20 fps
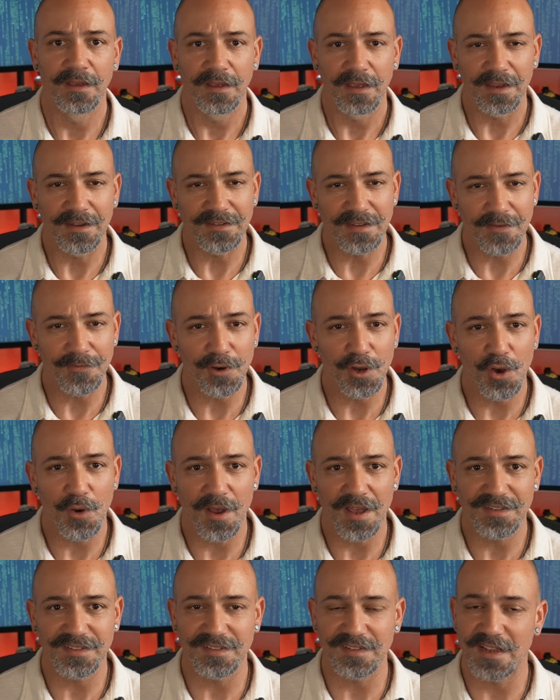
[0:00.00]

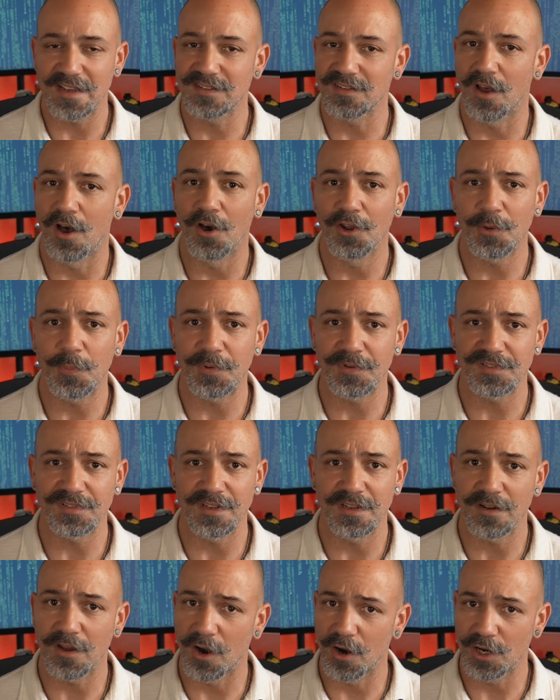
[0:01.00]
EndeavourOS stays
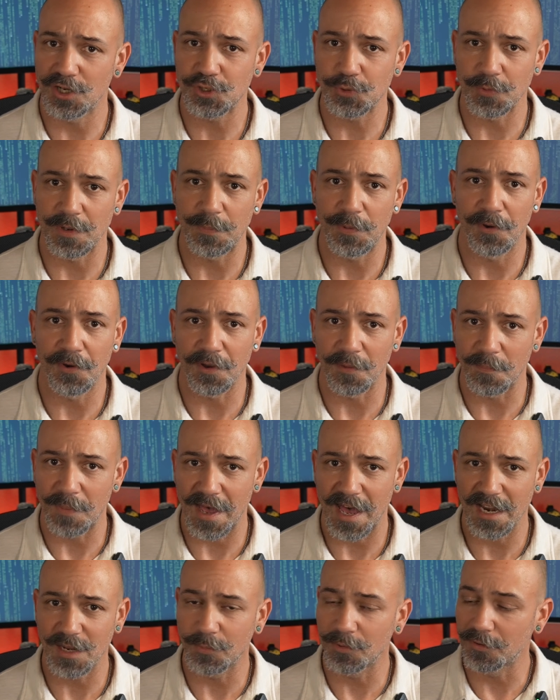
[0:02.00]
100% Arch repo
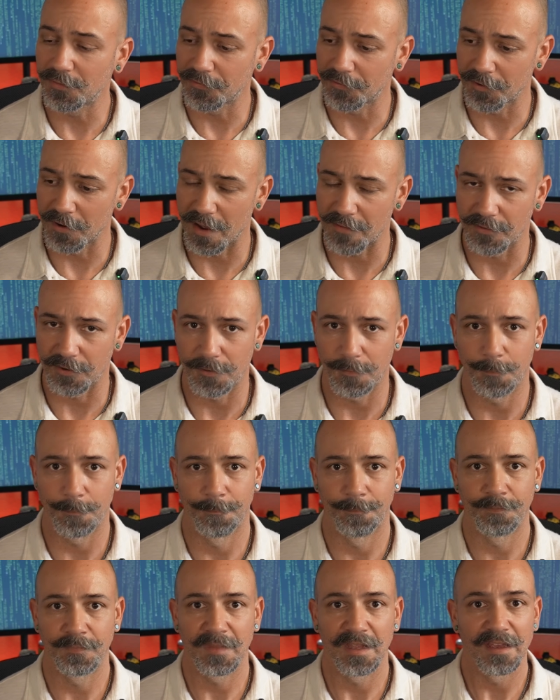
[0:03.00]
compatible forever.
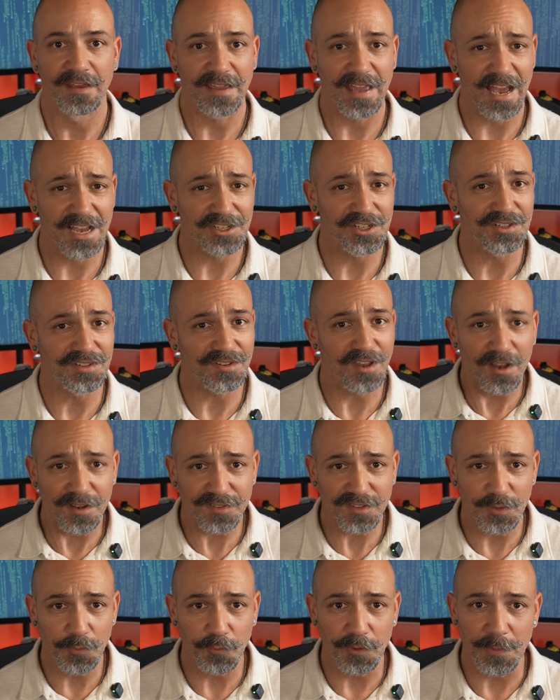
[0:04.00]
Cachy's
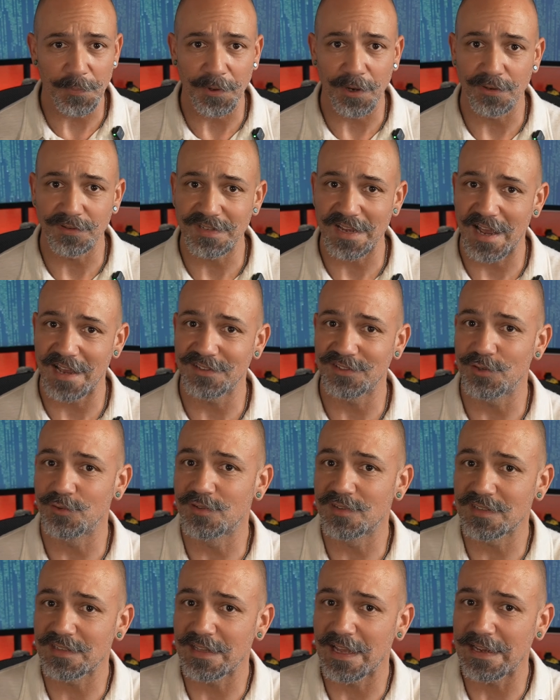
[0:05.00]
custom repo ties you
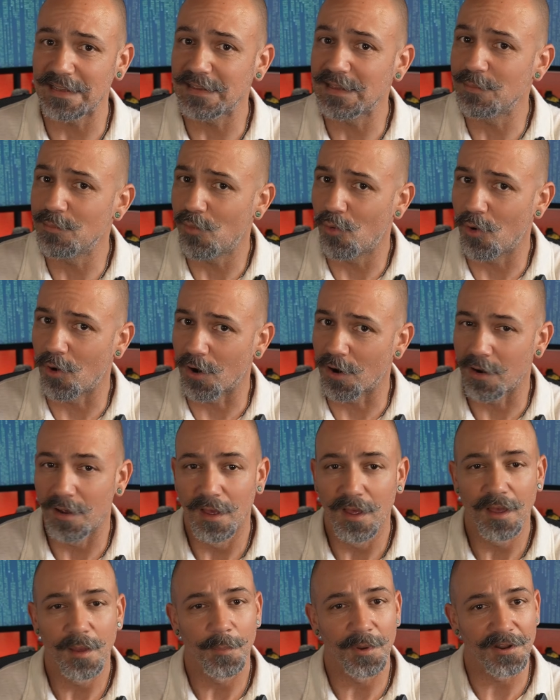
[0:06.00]
slightly more,
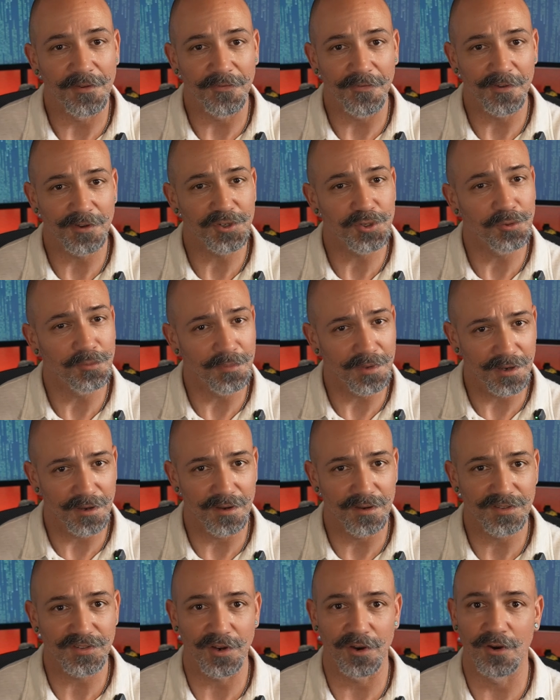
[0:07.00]
but official
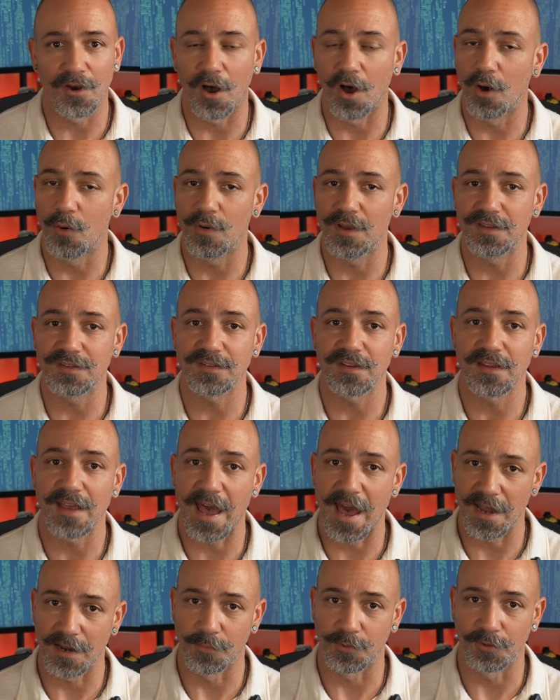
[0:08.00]
mirrors are always
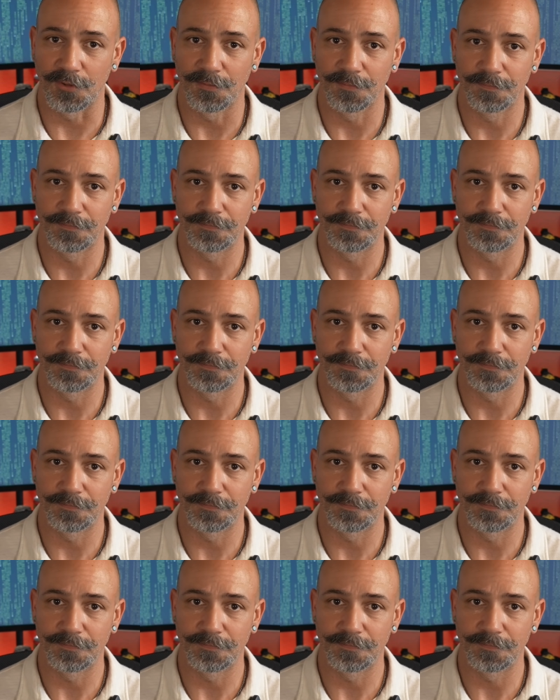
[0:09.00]
addable.